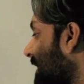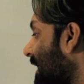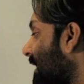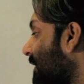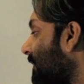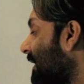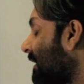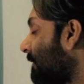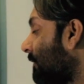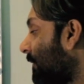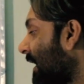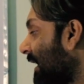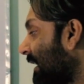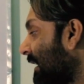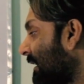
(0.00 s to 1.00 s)
and we
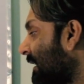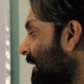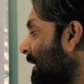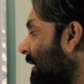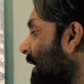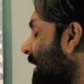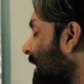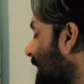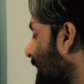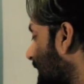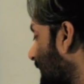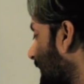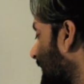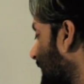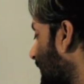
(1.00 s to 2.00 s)
find
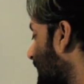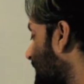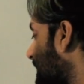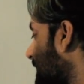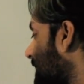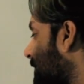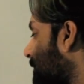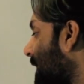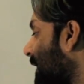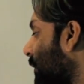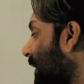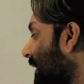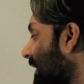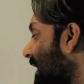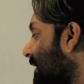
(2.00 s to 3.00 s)
net assets by
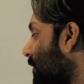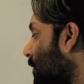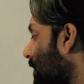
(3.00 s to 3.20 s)
doing that.